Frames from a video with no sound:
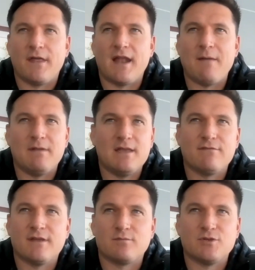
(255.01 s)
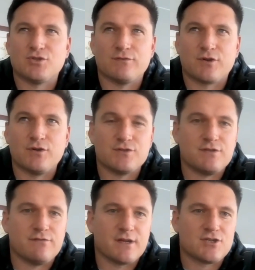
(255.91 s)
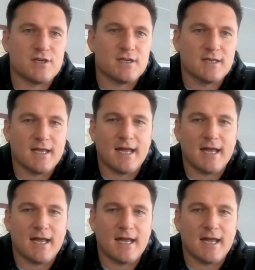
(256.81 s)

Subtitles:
that I believe that we should have cruised to victory.